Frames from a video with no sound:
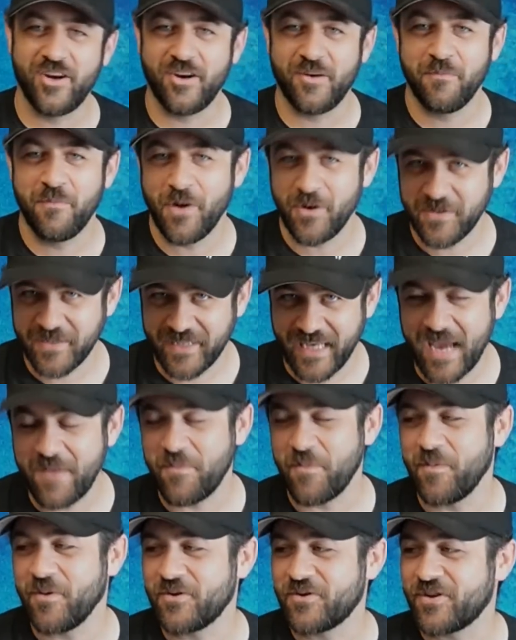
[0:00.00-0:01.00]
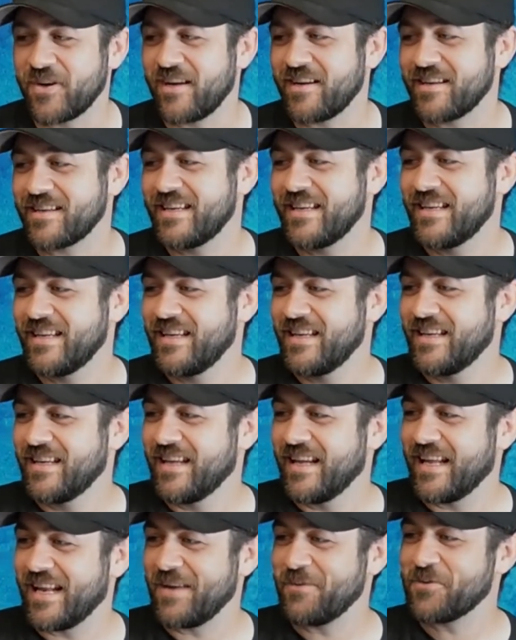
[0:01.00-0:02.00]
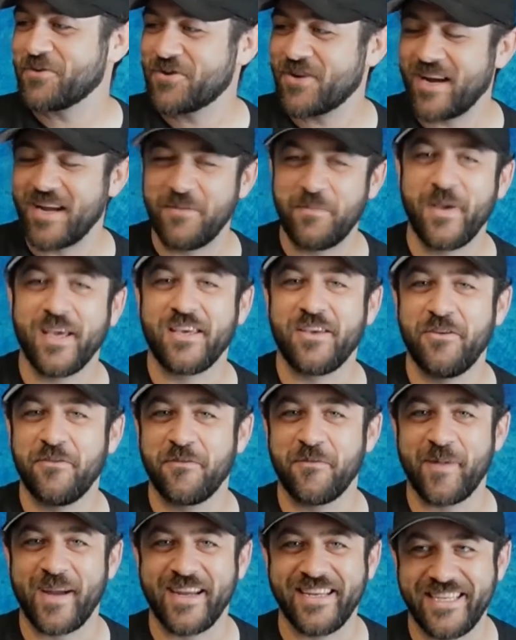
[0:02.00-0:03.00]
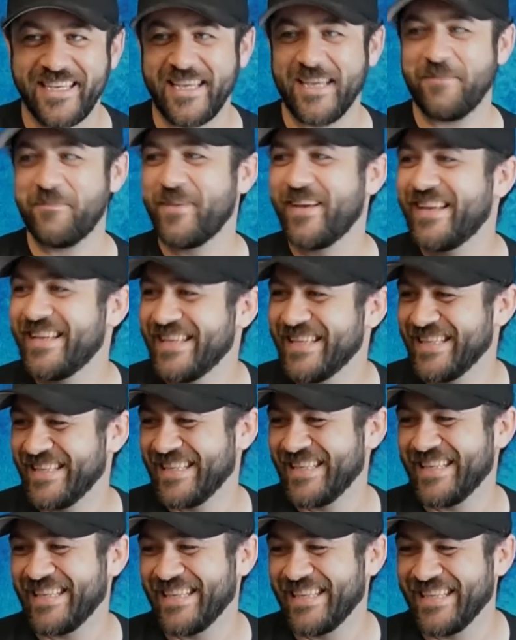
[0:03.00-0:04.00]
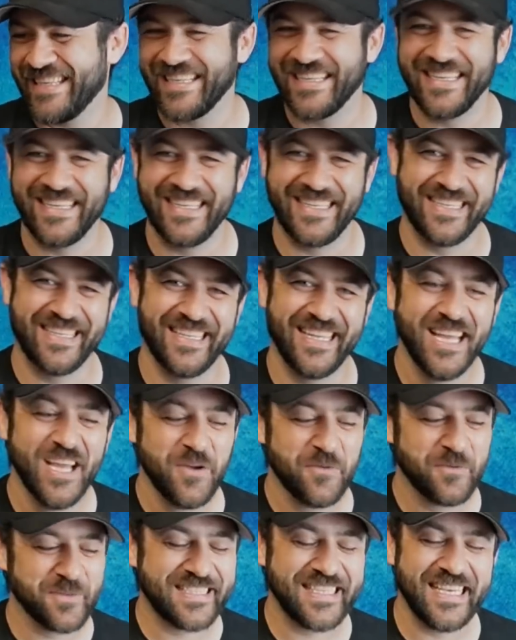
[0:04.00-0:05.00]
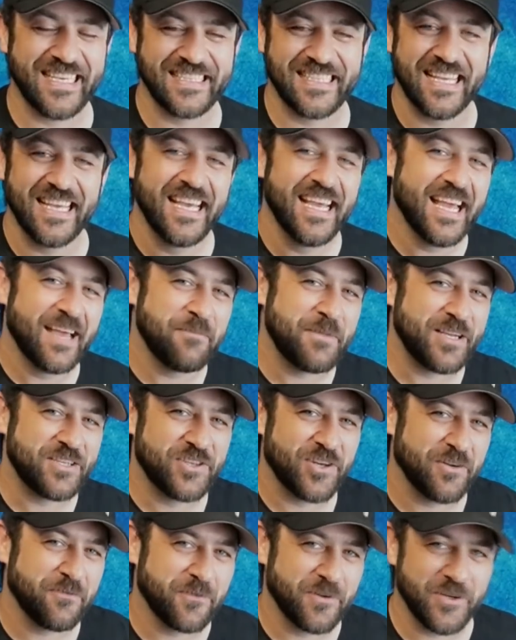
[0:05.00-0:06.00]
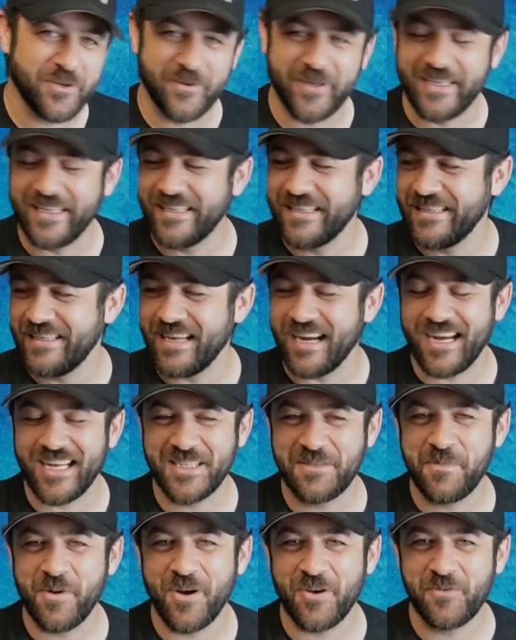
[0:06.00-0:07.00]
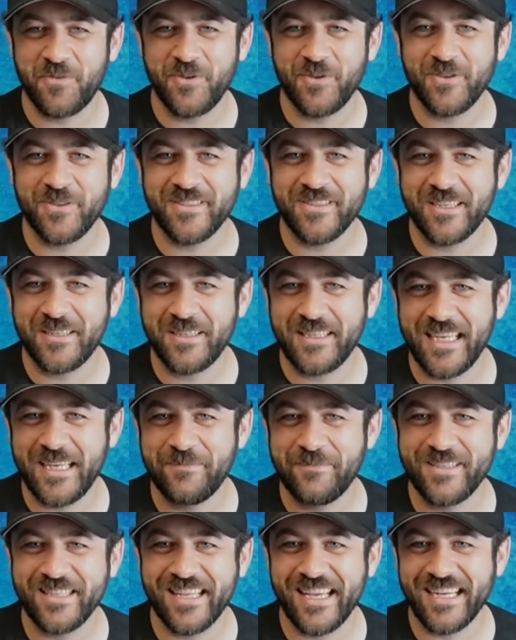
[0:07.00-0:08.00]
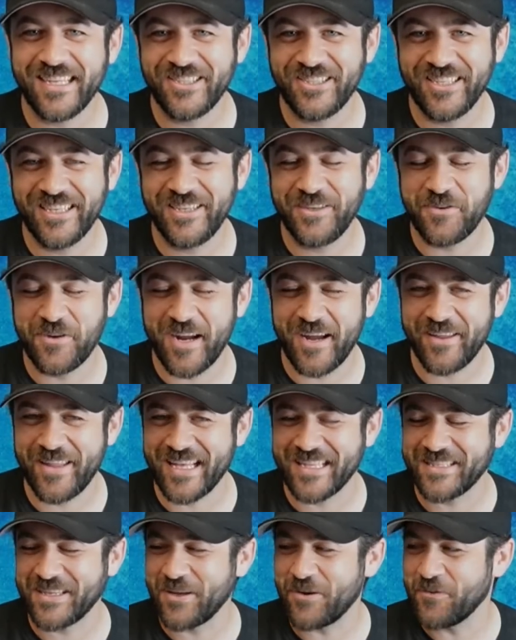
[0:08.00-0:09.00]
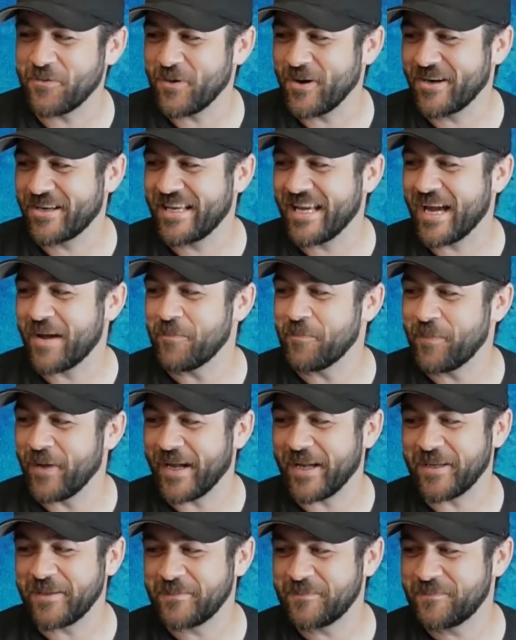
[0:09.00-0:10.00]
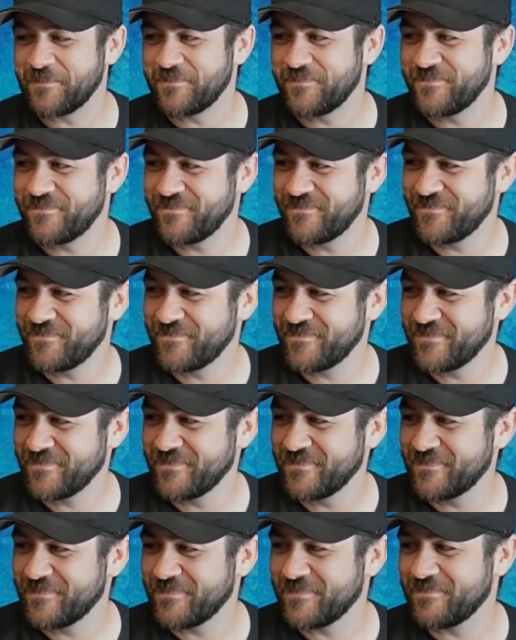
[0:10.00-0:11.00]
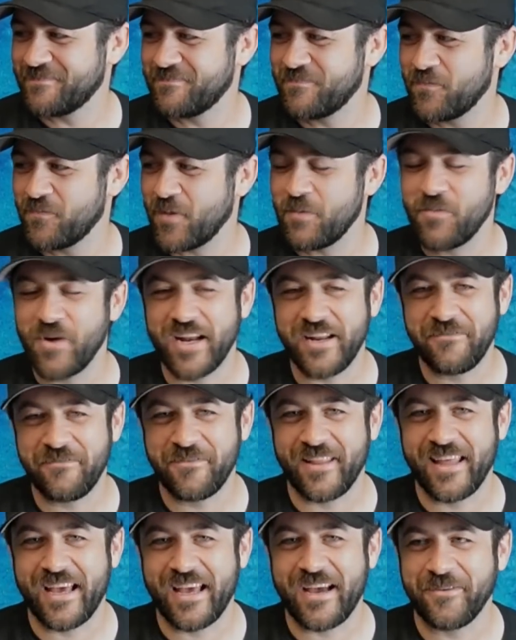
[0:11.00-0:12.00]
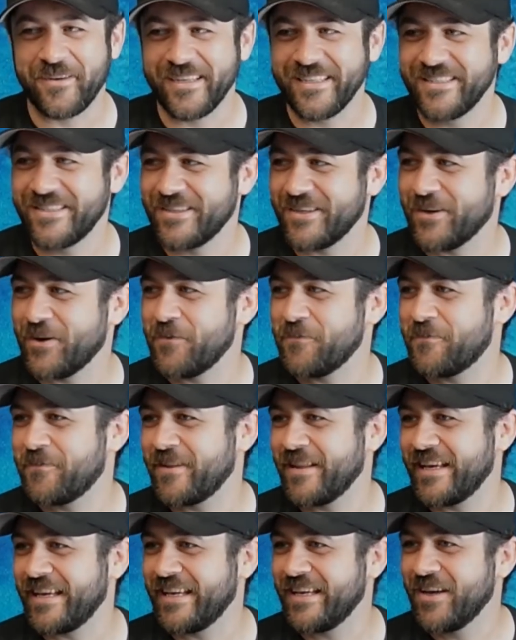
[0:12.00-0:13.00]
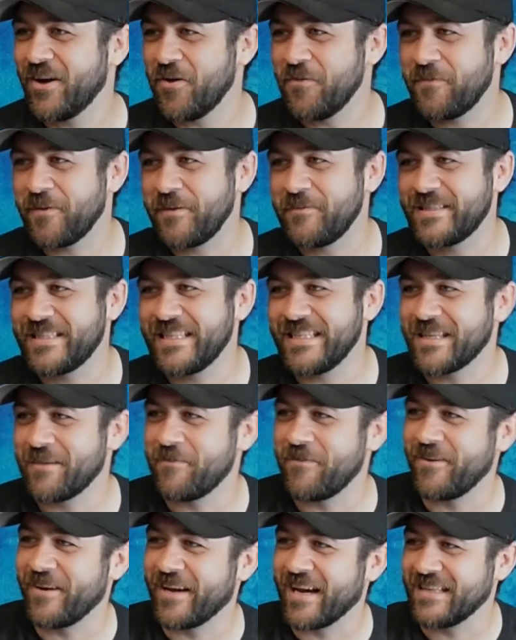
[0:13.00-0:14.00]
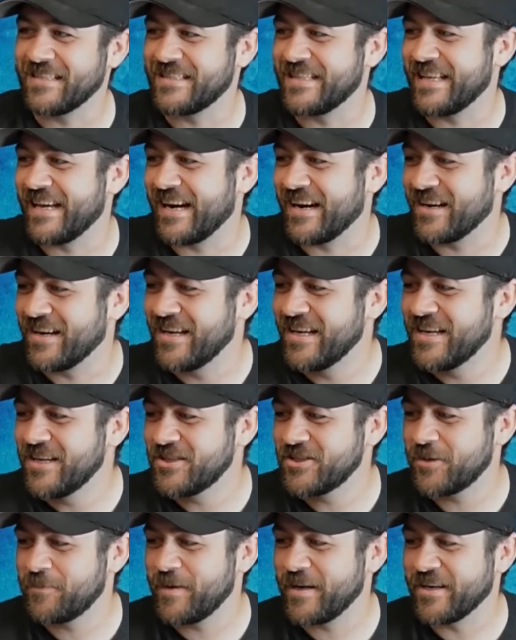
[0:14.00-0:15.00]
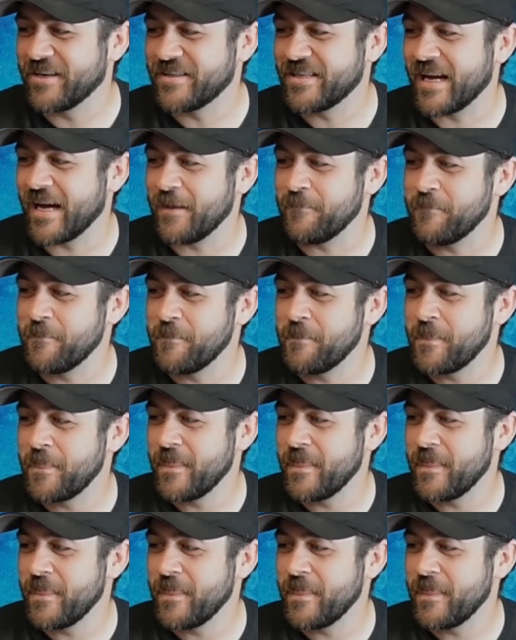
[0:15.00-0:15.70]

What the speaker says: your most capable truck, and I will try and pick you for my team. We'll see. I'm not sure if we're doing dodgeball rules on team selection or how that's going to work yet, but I'm ready for that one. So hopefully we see some of you guys there. Should be a good time.